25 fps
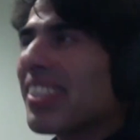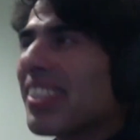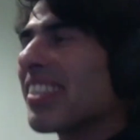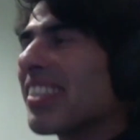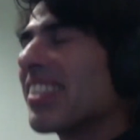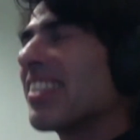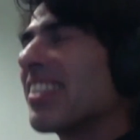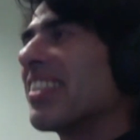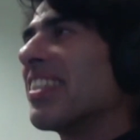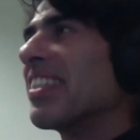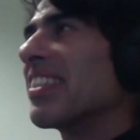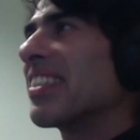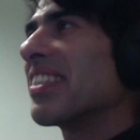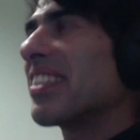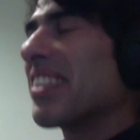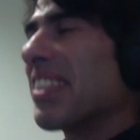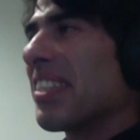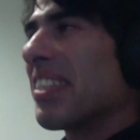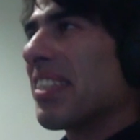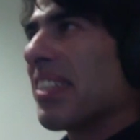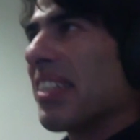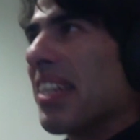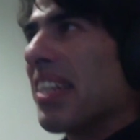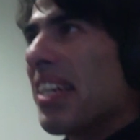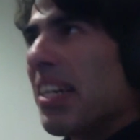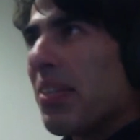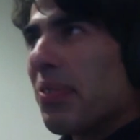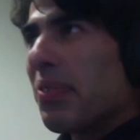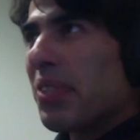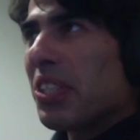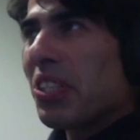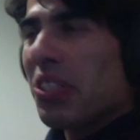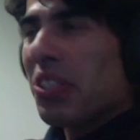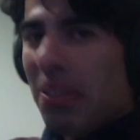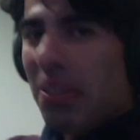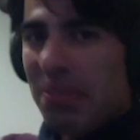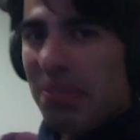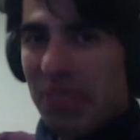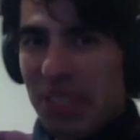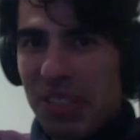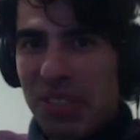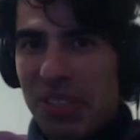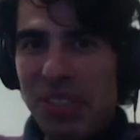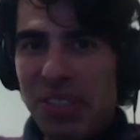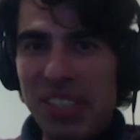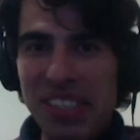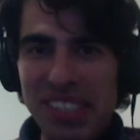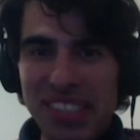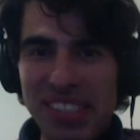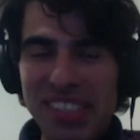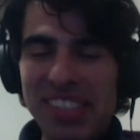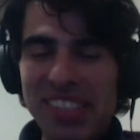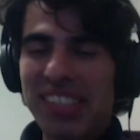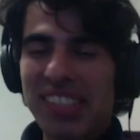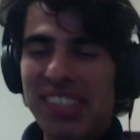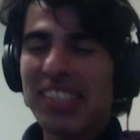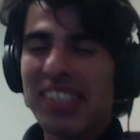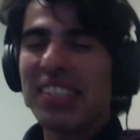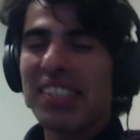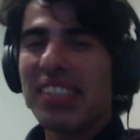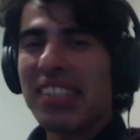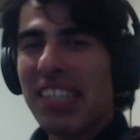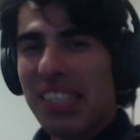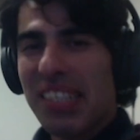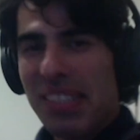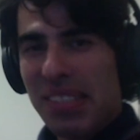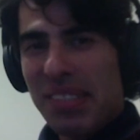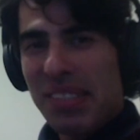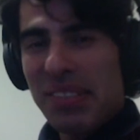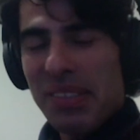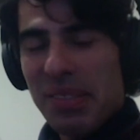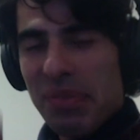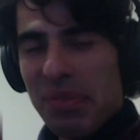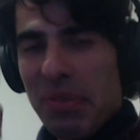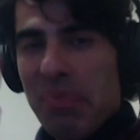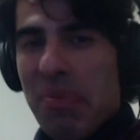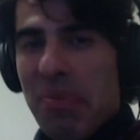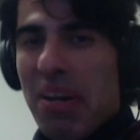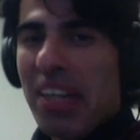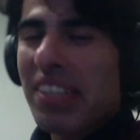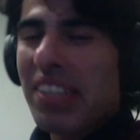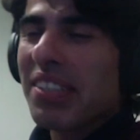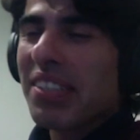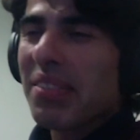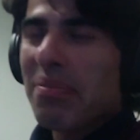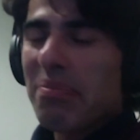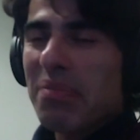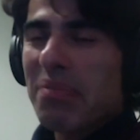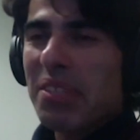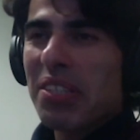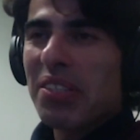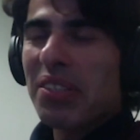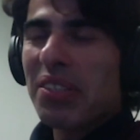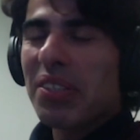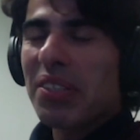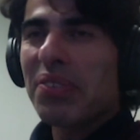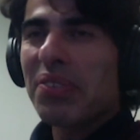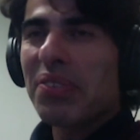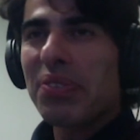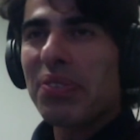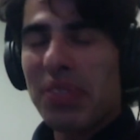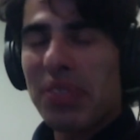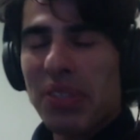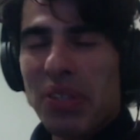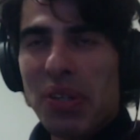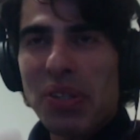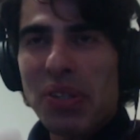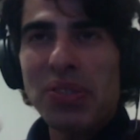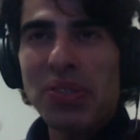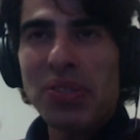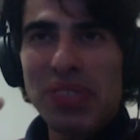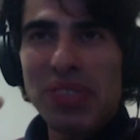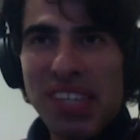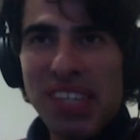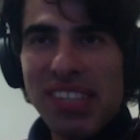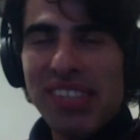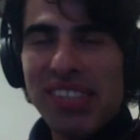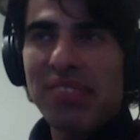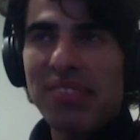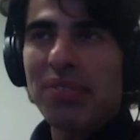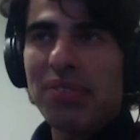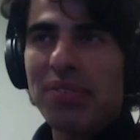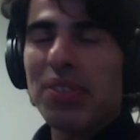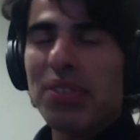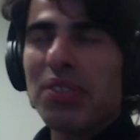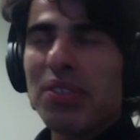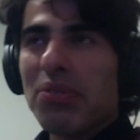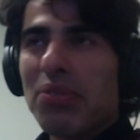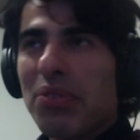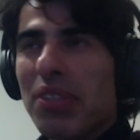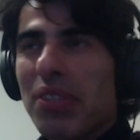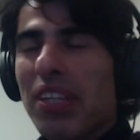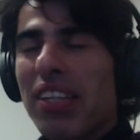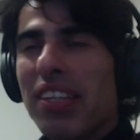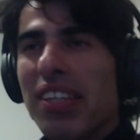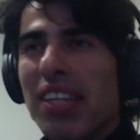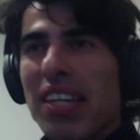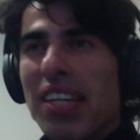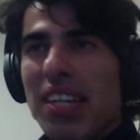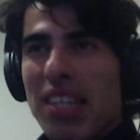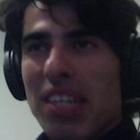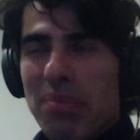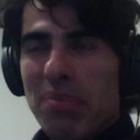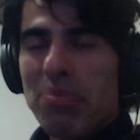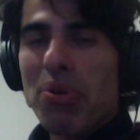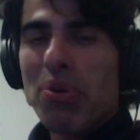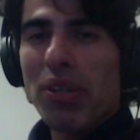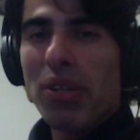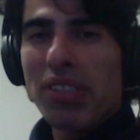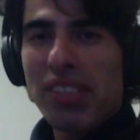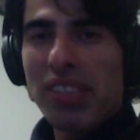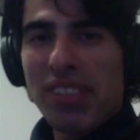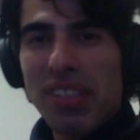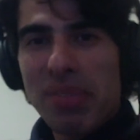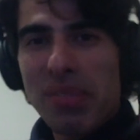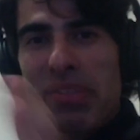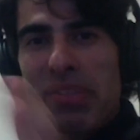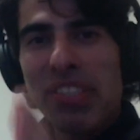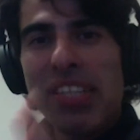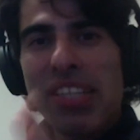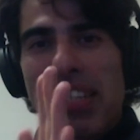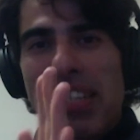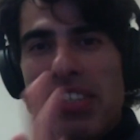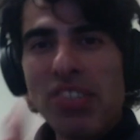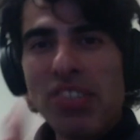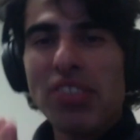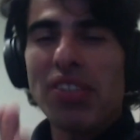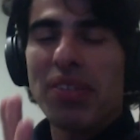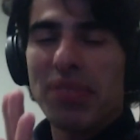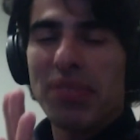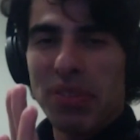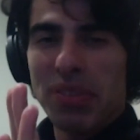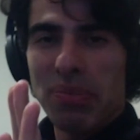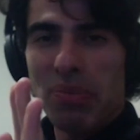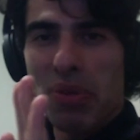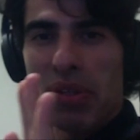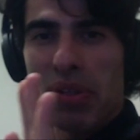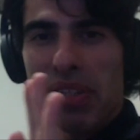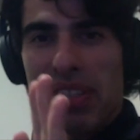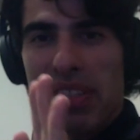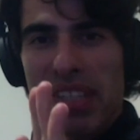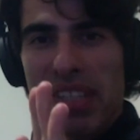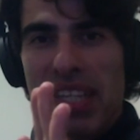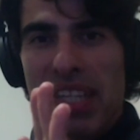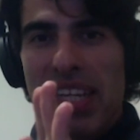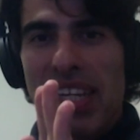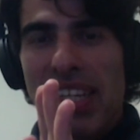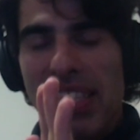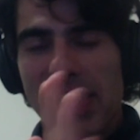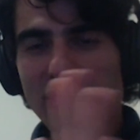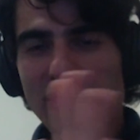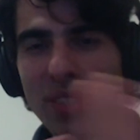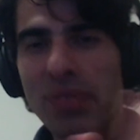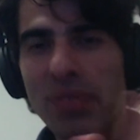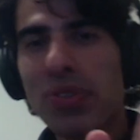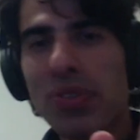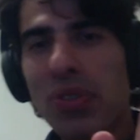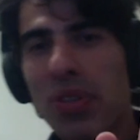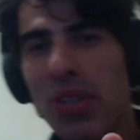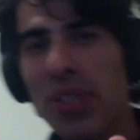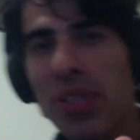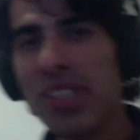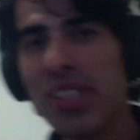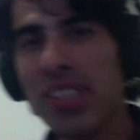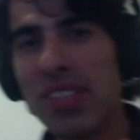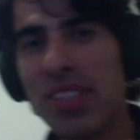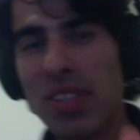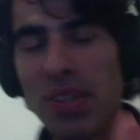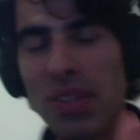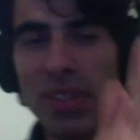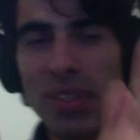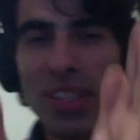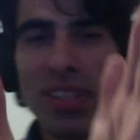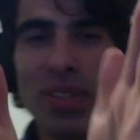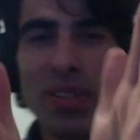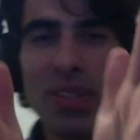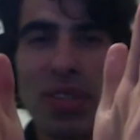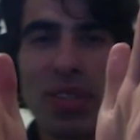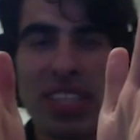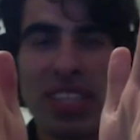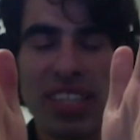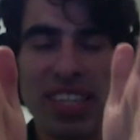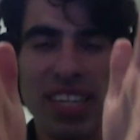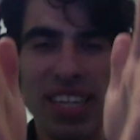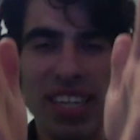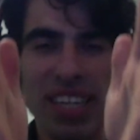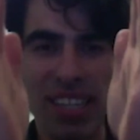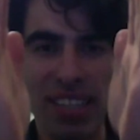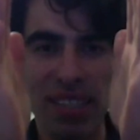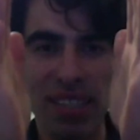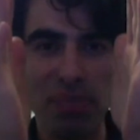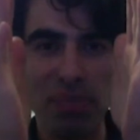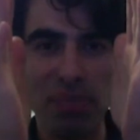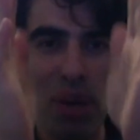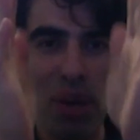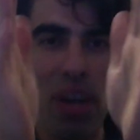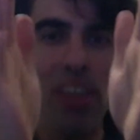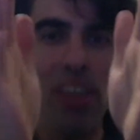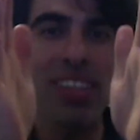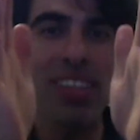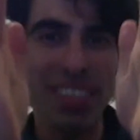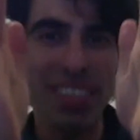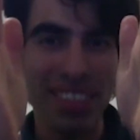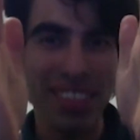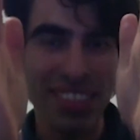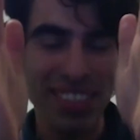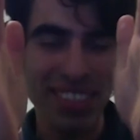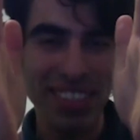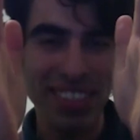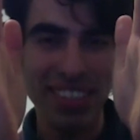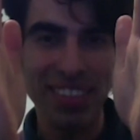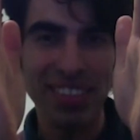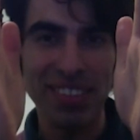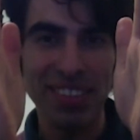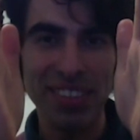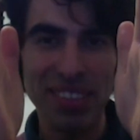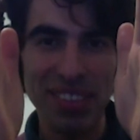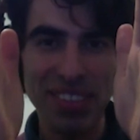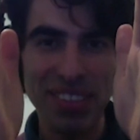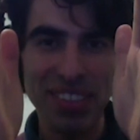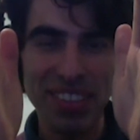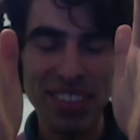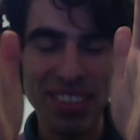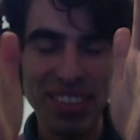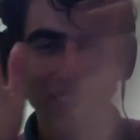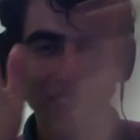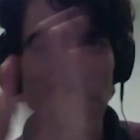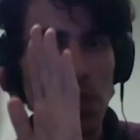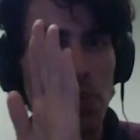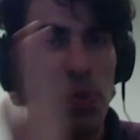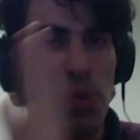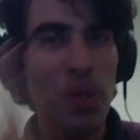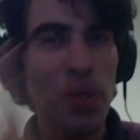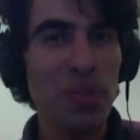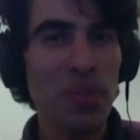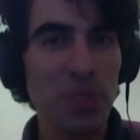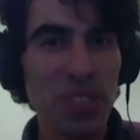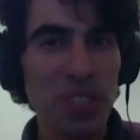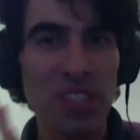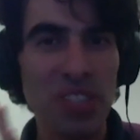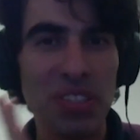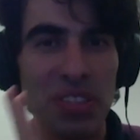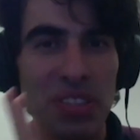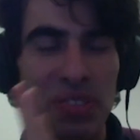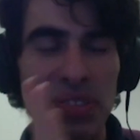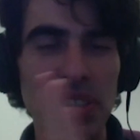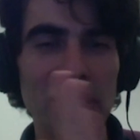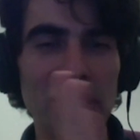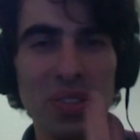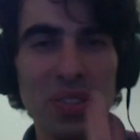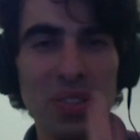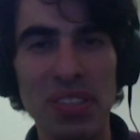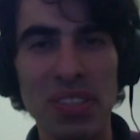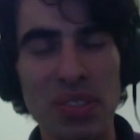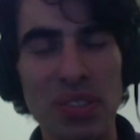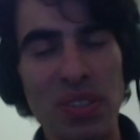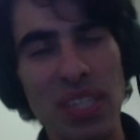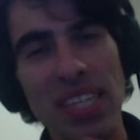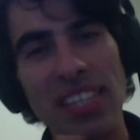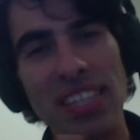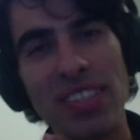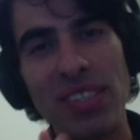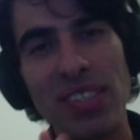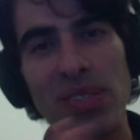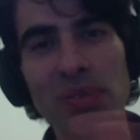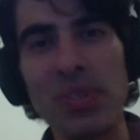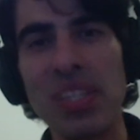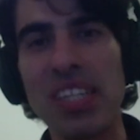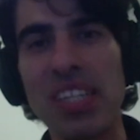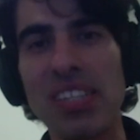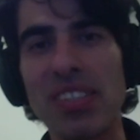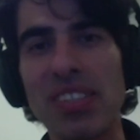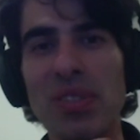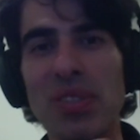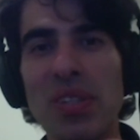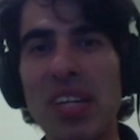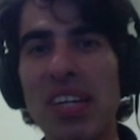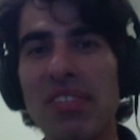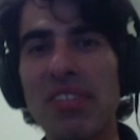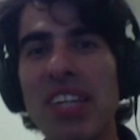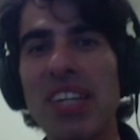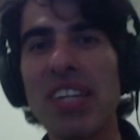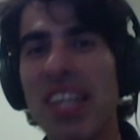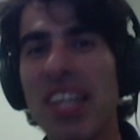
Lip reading: is region of interest. That reminded me of also another really important limitation of the model. It's of course only looking at parallel cylinders. That's why region of interest. So as soon as you have